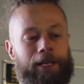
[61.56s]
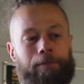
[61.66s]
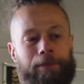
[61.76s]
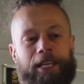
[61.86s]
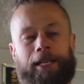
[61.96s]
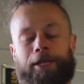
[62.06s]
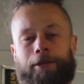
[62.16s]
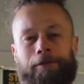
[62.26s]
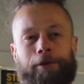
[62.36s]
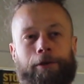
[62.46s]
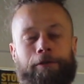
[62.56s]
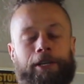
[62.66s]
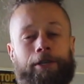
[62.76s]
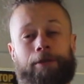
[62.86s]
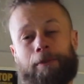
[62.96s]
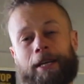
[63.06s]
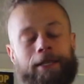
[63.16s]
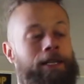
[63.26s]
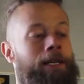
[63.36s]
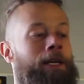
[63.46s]
a certain percentage of your VO2 max,
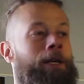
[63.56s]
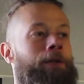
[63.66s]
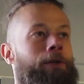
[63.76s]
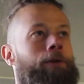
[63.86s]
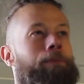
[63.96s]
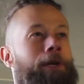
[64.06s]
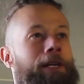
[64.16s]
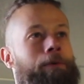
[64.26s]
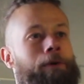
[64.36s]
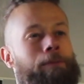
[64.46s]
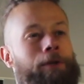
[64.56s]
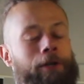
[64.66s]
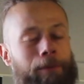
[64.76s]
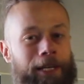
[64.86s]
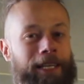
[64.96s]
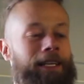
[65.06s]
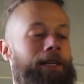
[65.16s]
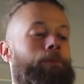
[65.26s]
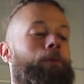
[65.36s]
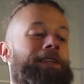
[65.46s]
your body will predominate
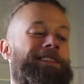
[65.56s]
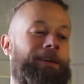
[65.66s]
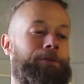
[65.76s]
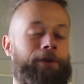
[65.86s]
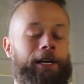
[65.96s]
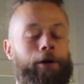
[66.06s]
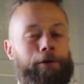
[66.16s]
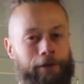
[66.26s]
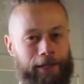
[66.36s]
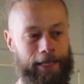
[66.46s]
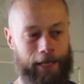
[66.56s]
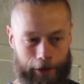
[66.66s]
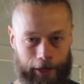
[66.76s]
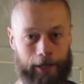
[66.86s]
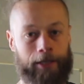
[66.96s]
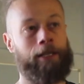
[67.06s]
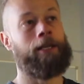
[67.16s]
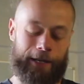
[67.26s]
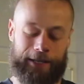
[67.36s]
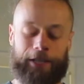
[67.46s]
in one substrate over the other,
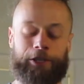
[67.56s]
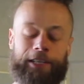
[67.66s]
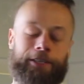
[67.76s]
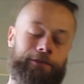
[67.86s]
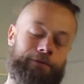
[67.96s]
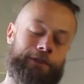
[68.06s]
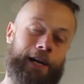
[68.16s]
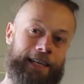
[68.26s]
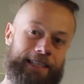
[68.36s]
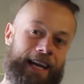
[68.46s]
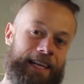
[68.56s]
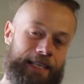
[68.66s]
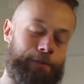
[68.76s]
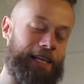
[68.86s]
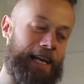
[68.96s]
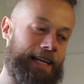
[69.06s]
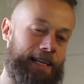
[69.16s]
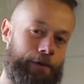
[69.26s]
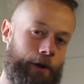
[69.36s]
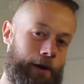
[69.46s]
essentially turn into ATP later
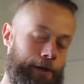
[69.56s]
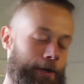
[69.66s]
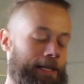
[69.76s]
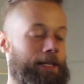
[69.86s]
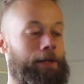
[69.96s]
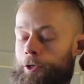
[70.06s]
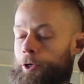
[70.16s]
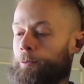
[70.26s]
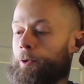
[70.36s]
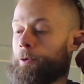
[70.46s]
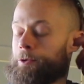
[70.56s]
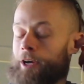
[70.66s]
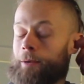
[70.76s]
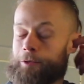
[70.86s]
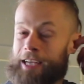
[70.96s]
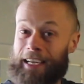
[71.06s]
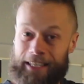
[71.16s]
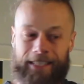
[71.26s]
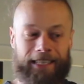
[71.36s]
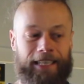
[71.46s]
down the line, right? So you will
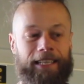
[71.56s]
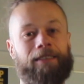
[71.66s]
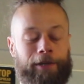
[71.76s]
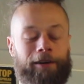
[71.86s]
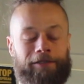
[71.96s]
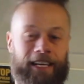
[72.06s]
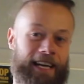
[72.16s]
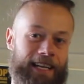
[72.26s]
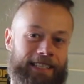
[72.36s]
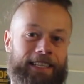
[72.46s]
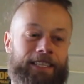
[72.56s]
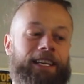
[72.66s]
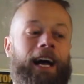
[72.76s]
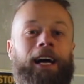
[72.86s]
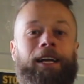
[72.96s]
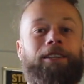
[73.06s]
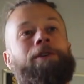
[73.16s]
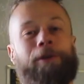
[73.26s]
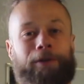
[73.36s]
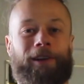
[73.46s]
simultaneously free up fatty acids and
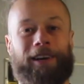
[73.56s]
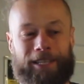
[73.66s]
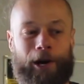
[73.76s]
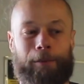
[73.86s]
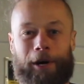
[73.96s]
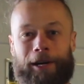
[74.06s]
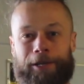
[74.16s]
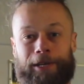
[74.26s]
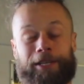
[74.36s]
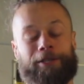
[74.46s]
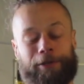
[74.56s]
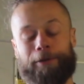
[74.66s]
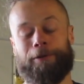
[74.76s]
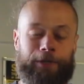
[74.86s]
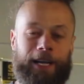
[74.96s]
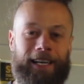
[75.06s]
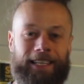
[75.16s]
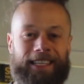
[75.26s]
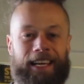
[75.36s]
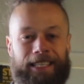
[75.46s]
utilize carbohydrates to turn
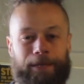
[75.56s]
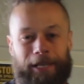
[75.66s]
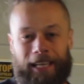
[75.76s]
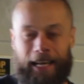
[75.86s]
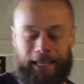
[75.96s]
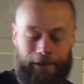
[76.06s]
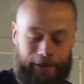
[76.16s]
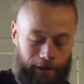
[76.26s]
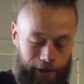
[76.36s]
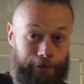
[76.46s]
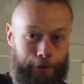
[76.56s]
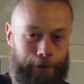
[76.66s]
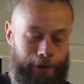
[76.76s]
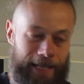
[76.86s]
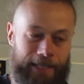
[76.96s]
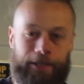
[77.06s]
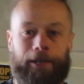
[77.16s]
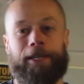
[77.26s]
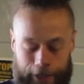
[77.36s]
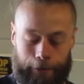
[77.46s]
into ATP later down the line, fuel your
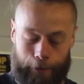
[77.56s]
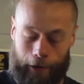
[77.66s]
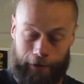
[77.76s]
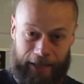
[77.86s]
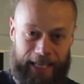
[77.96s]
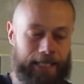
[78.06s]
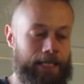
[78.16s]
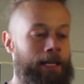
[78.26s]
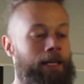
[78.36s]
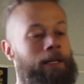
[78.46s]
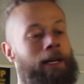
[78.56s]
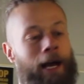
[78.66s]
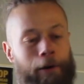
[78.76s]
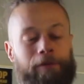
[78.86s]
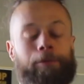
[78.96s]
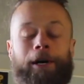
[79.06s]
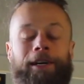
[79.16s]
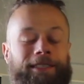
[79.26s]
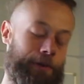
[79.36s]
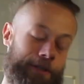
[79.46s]
exercise, general life things. However,
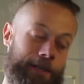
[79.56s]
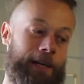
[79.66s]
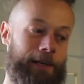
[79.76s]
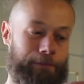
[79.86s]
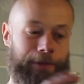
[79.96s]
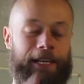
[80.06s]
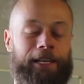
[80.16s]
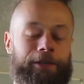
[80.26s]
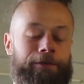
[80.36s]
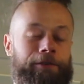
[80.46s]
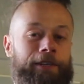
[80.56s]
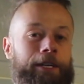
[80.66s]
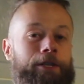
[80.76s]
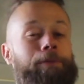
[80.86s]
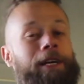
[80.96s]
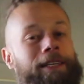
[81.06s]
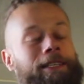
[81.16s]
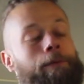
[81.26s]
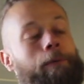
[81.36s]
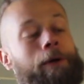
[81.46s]
past a certain percentage of your VO2 max,
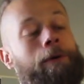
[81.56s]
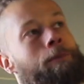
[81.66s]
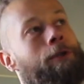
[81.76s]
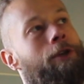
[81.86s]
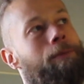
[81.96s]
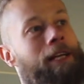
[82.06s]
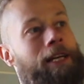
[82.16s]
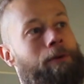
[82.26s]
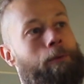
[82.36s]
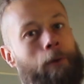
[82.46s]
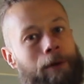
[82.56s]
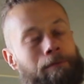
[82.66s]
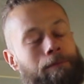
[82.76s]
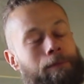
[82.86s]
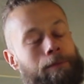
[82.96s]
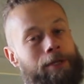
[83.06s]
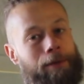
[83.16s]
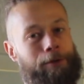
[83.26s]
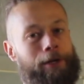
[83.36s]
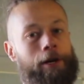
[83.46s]
it will predominate one
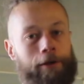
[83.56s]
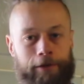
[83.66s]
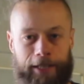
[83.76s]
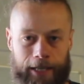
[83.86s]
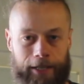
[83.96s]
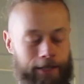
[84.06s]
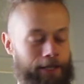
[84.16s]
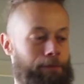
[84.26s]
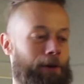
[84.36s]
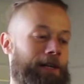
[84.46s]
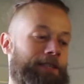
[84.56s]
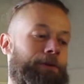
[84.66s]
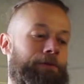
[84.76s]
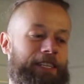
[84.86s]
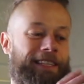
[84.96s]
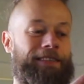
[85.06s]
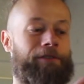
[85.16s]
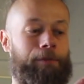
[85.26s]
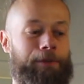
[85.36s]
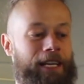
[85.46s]
substrate over the other. So past sort of
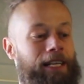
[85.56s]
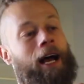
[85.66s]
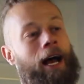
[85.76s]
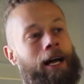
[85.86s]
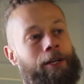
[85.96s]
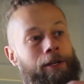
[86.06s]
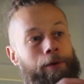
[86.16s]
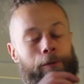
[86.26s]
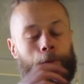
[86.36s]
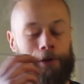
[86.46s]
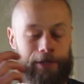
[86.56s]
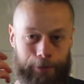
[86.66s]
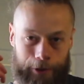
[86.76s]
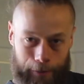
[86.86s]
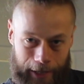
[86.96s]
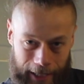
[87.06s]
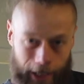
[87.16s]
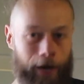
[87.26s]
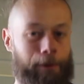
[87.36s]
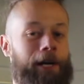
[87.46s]
65%, and it will want to predominate
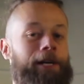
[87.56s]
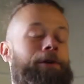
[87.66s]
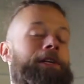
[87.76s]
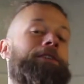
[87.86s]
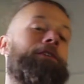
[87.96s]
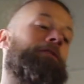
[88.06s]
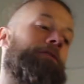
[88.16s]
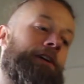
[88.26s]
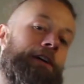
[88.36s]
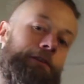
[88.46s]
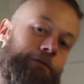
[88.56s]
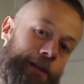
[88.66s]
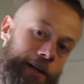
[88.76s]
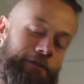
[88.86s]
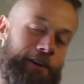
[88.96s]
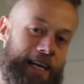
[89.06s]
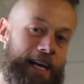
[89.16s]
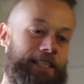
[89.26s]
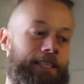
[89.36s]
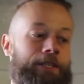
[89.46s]
carbohydrates over freeing up fatty
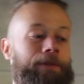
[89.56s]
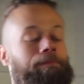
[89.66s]
acids.